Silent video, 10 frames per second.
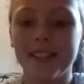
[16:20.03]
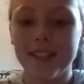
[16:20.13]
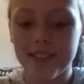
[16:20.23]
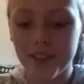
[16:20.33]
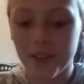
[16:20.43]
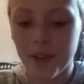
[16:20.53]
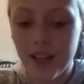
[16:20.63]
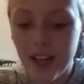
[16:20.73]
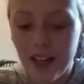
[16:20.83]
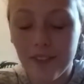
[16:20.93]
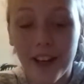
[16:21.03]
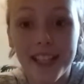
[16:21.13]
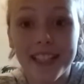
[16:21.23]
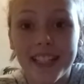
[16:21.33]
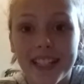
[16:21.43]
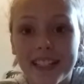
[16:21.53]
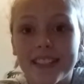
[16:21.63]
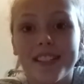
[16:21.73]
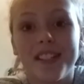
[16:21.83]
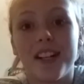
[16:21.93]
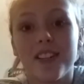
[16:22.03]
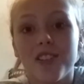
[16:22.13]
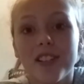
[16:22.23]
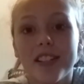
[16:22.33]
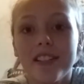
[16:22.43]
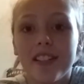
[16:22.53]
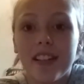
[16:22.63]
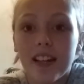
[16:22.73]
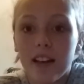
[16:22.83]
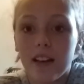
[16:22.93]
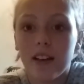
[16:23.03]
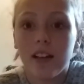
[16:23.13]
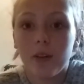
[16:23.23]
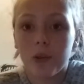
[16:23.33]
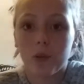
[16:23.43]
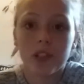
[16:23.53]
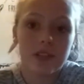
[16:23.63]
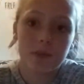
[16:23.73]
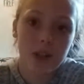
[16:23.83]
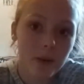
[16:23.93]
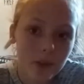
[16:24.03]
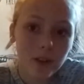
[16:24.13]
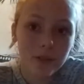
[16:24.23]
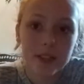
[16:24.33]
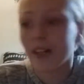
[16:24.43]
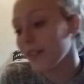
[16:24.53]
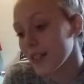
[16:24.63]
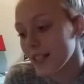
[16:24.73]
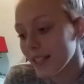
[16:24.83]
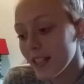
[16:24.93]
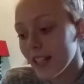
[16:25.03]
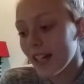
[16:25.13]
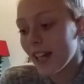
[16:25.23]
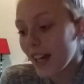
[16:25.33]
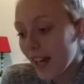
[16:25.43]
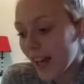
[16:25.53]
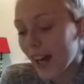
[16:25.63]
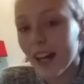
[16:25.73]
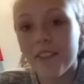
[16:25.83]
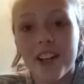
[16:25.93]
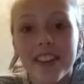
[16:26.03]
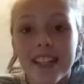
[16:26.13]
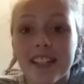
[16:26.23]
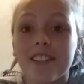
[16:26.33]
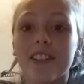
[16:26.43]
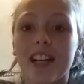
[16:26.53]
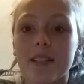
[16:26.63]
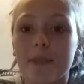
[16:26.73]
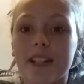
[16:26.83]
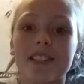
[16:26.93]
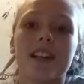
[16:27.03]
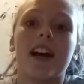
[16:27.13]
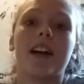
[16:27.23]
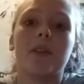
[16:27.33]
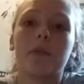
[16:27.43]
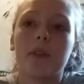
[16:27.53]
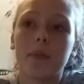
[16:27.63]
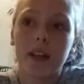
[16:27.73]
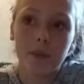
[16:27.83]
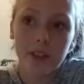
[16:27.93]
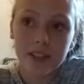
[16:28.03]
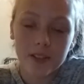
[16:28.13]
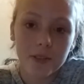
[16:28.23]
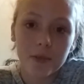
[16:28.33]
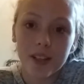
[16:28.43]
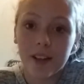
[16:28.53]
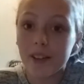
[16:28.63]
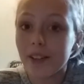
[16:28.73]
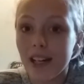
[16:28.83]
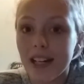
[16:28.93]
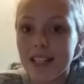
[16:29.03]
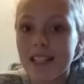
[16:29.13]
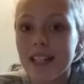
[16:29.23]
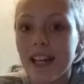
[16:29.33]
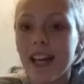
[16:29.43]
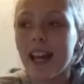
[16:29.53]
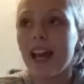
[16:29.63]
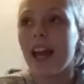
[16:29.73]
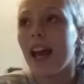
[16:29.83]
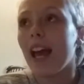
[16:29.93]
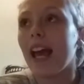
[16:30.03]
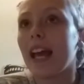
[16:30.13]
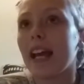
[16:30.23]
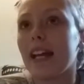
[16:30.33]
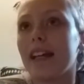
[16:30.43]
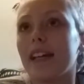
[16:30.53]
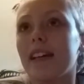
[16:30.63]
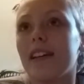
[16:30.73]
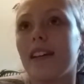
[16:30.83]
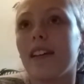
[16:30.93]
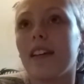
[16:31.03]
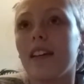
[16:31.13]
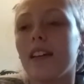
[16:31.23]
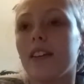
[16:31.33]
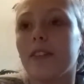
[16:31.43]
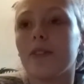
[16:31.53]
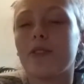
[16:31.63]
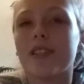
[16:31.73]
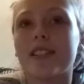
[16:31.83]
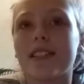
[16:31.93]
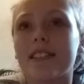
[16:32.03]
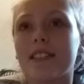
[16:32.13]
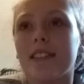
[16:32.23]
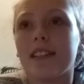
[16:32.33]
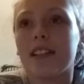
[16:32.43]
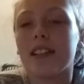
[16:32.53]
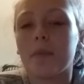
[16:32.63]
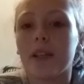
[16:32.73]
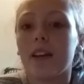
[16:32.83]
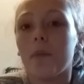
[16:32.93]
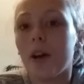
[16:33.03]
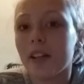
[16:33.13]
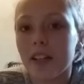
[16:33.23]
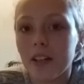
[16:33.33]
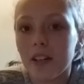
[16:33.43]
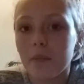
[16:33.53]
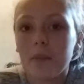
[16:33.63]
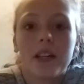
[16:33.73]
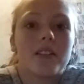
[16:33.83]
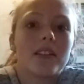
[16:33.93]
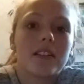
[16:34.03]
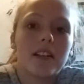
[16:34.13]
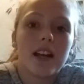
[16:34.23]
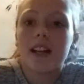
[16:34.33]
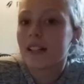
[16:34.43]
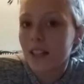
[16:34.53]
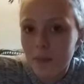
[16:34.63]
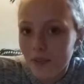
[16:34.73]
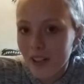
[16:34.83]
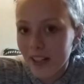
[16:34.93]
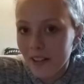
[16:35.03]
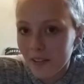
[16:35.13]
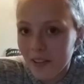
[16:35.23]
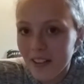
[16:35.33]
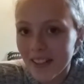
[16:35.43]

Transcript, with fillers: So finally hit 100 with one subscriber over, obviously. And I want to thank you guys because I wouldn't be able to do it without you guys. And you just let me come on here, make any type of video,